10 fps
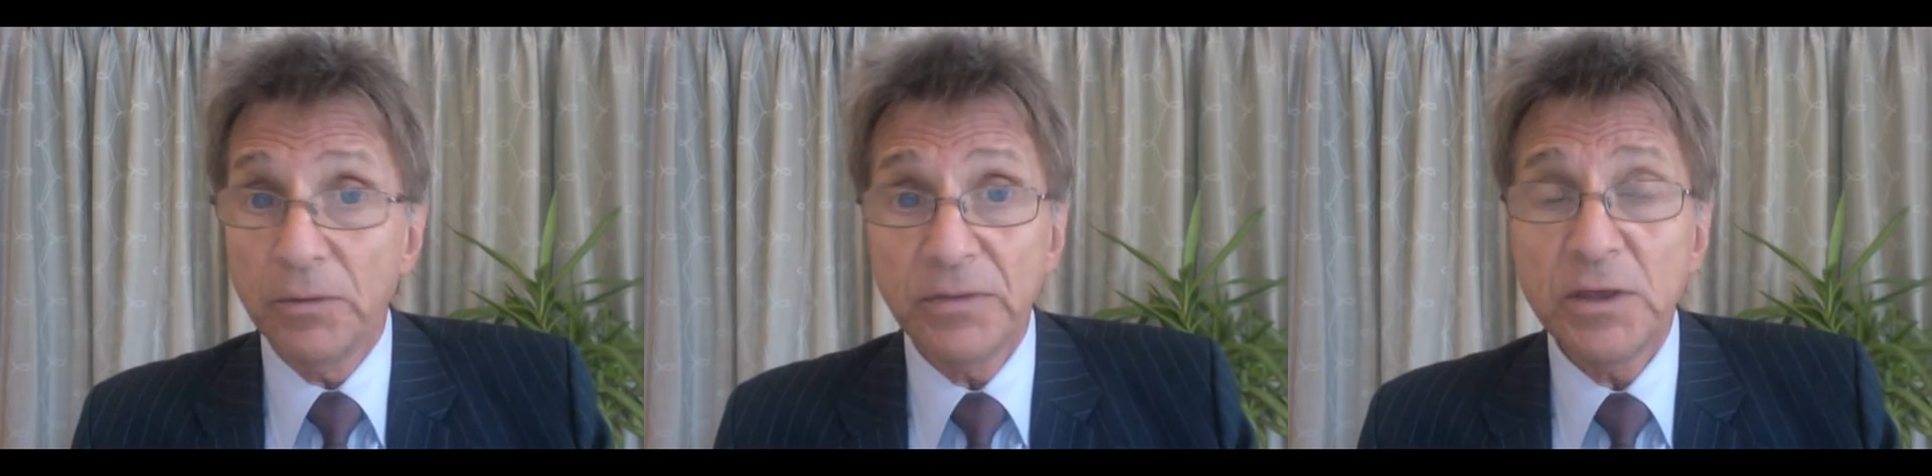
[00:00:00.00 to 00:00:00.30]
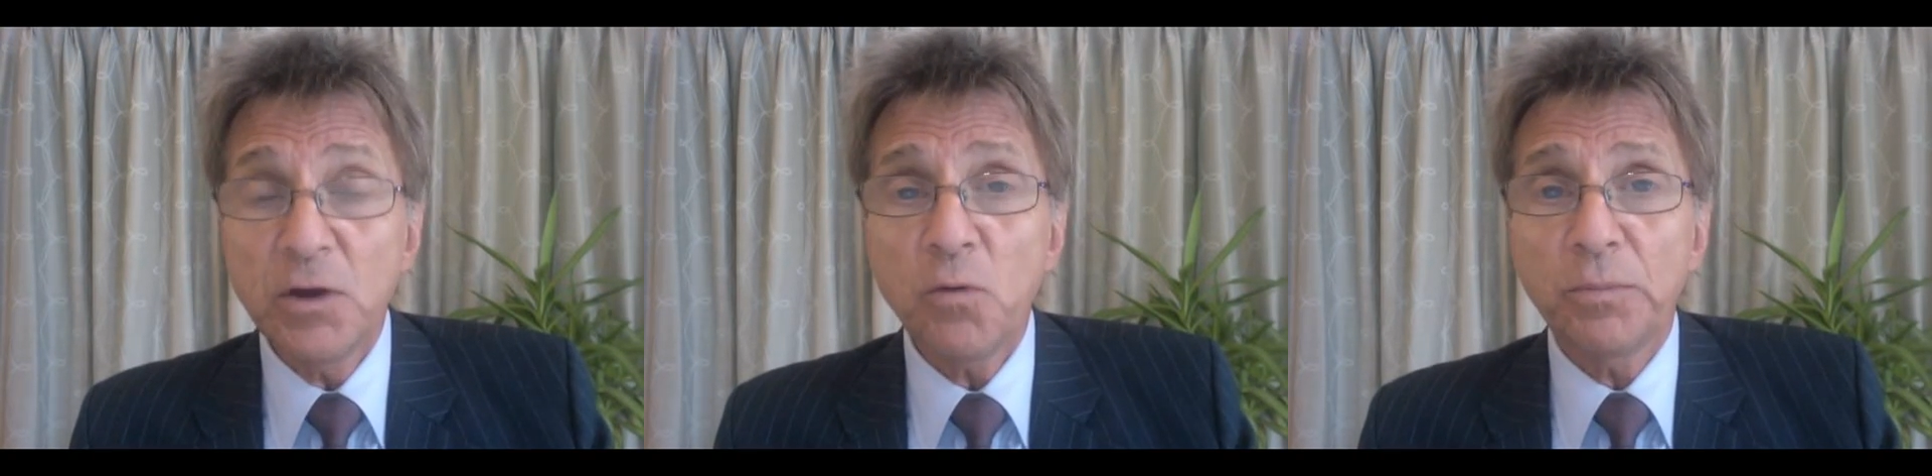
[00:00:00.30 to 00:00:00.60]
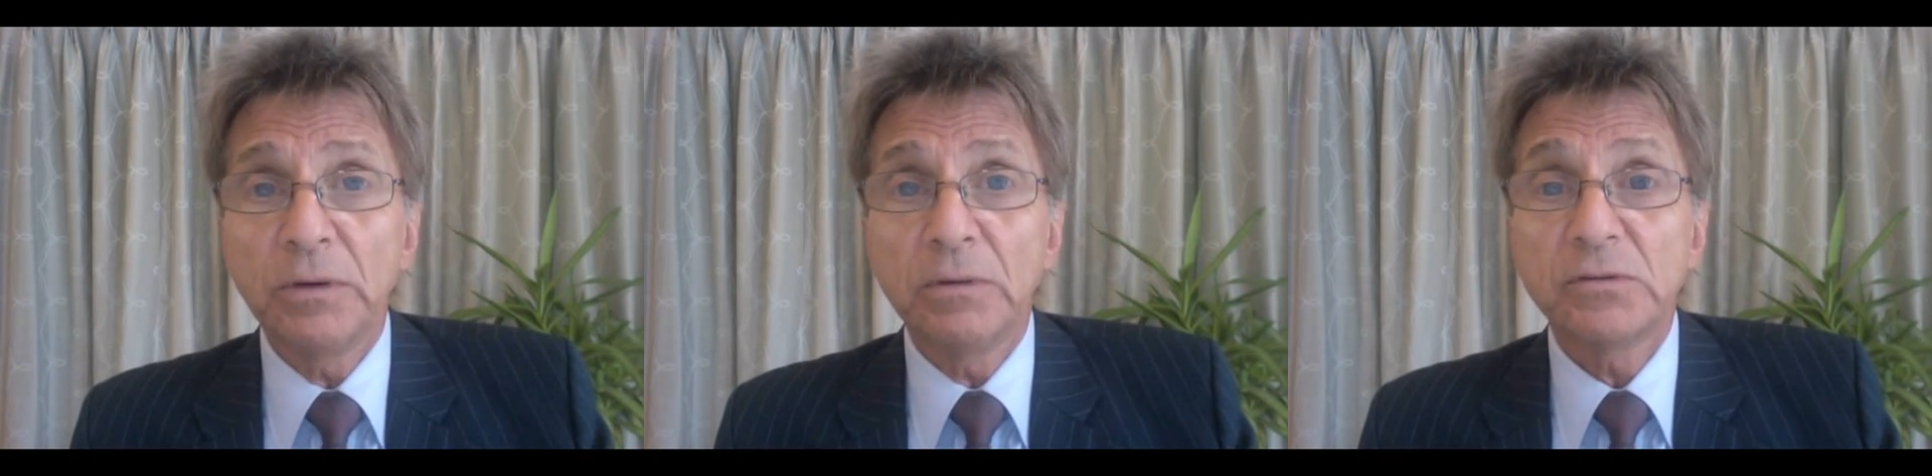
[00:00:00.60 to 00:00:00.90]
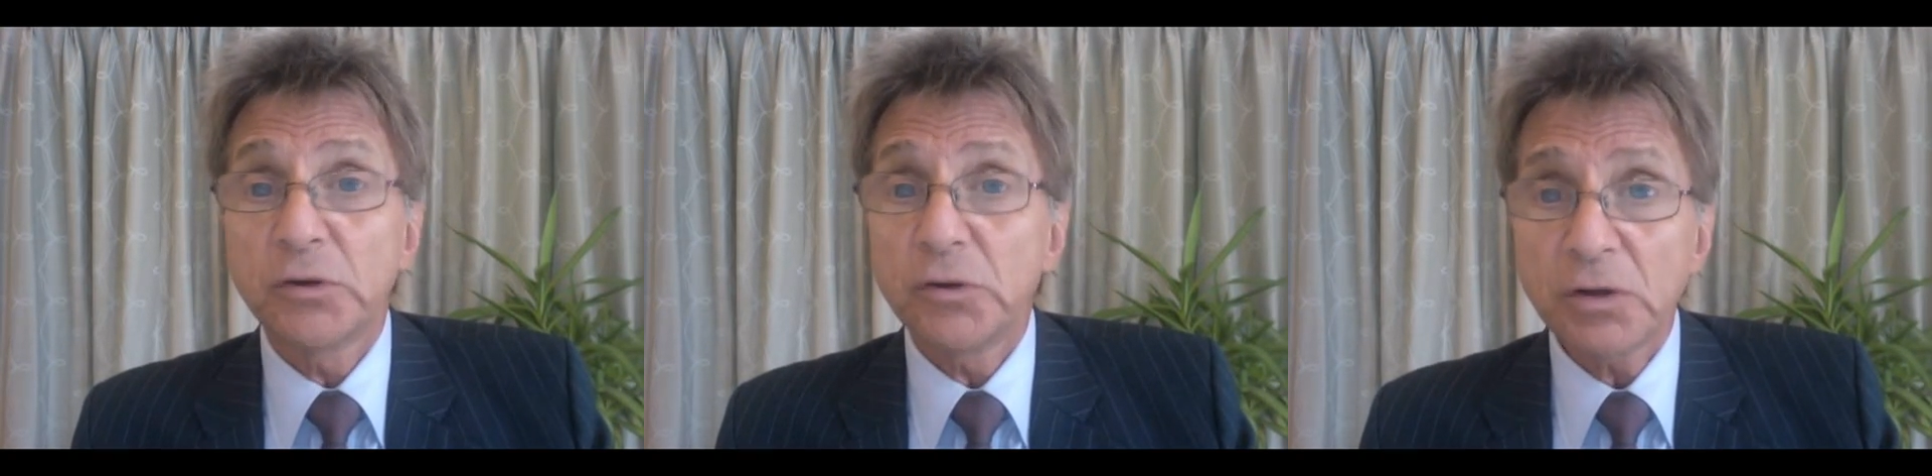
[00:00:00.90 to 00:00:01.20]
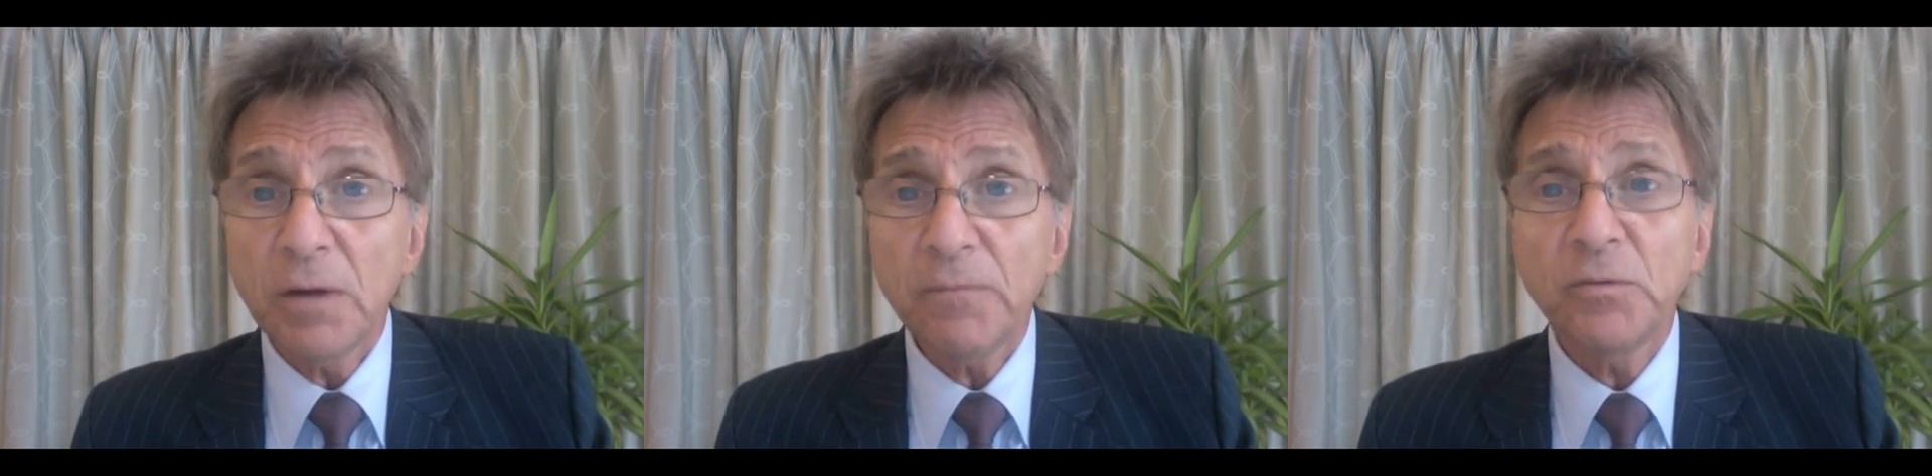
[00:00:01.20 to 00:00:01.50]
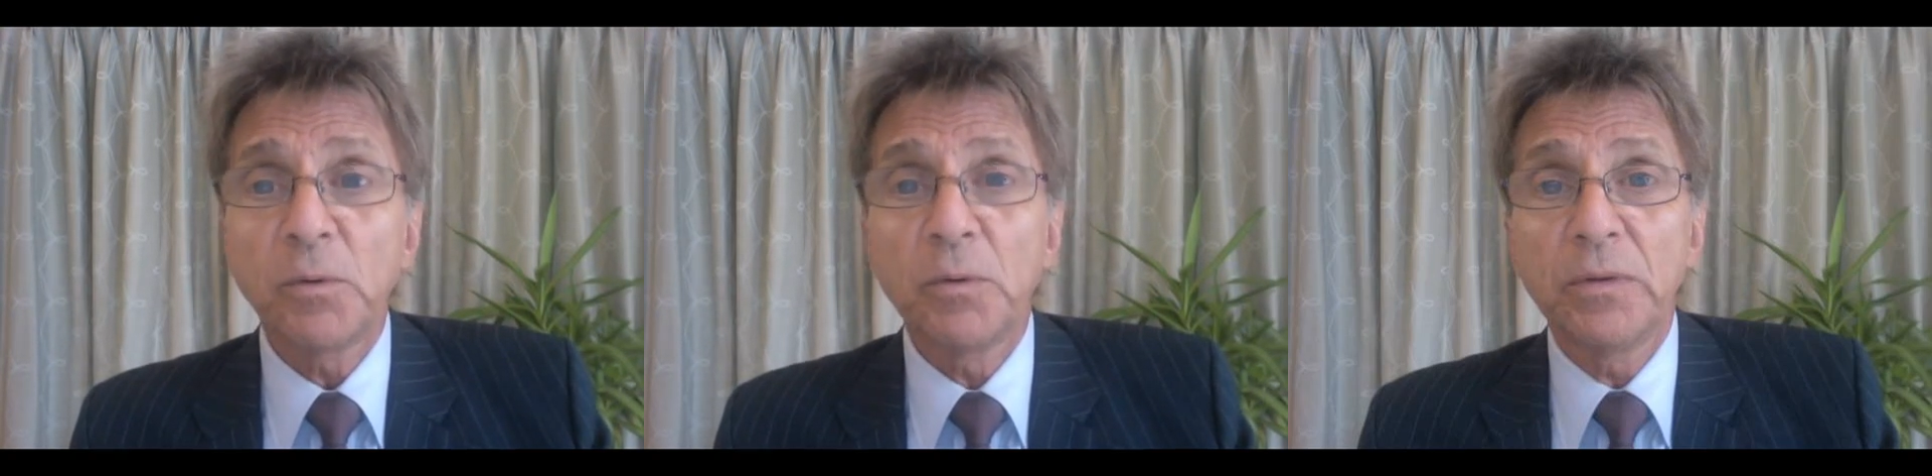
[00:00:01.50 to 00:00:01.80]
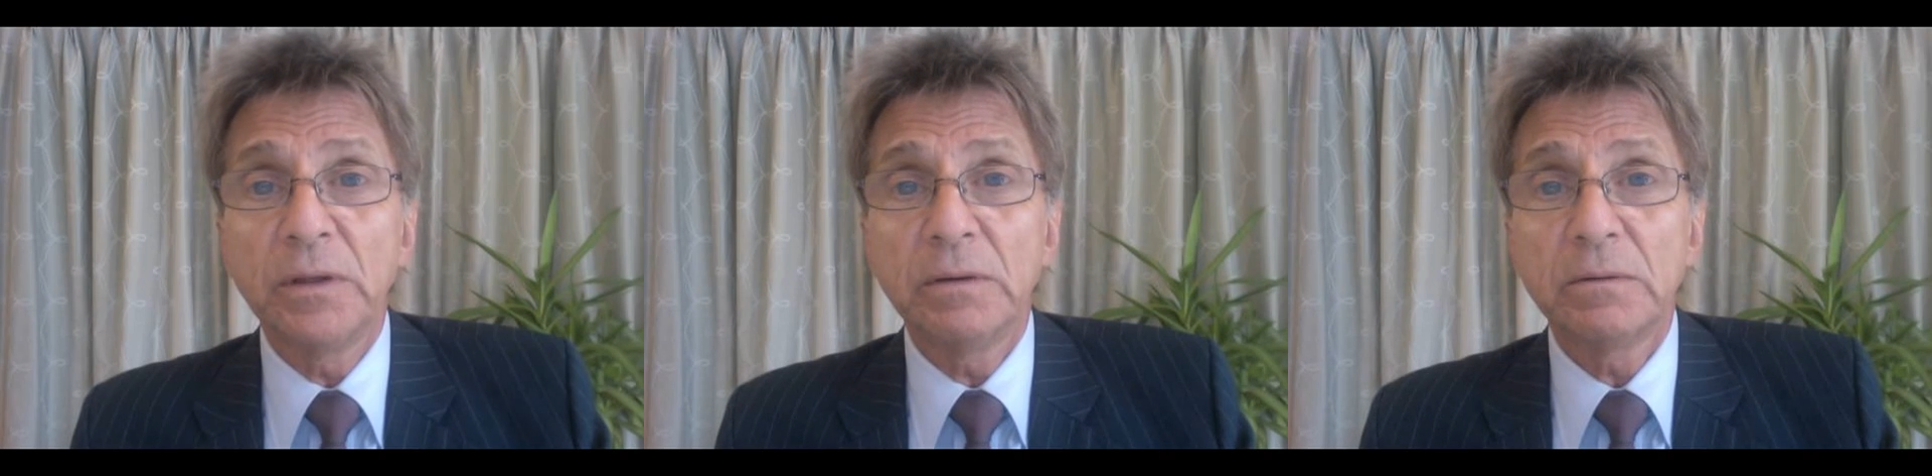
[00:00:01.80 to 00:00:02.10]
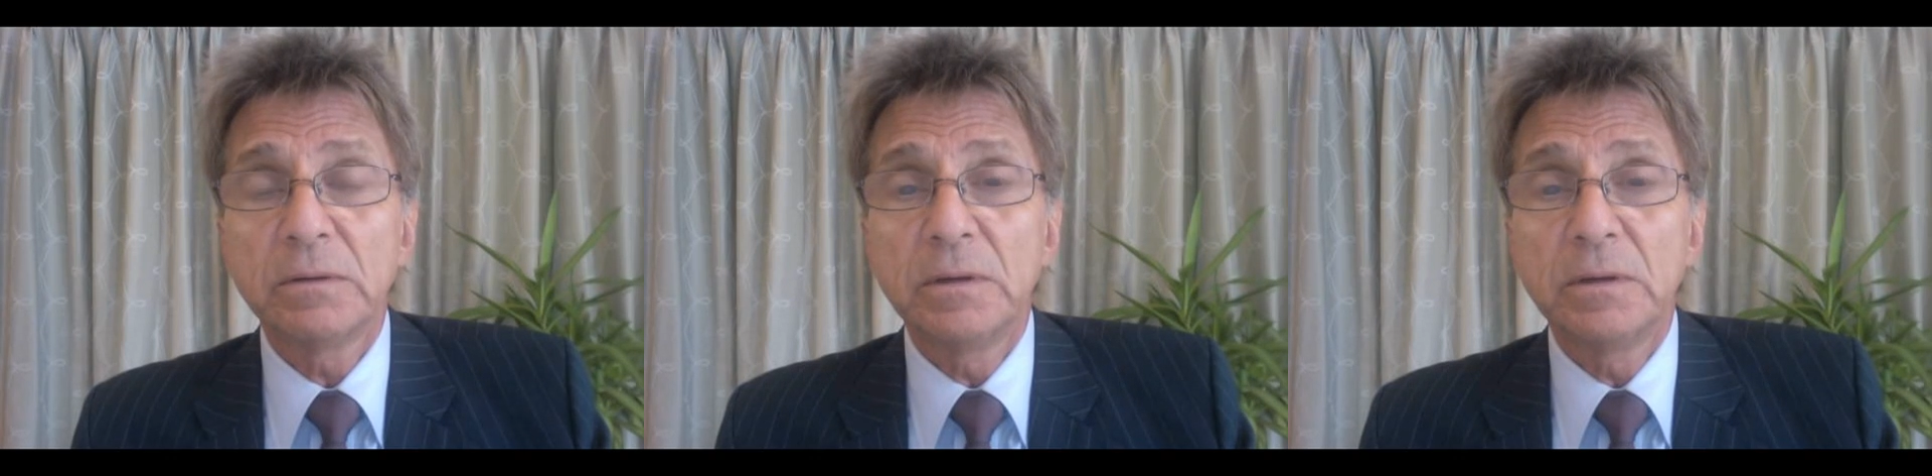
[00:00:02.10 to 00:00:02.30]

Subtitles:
out in the open, so you're comfortable with it.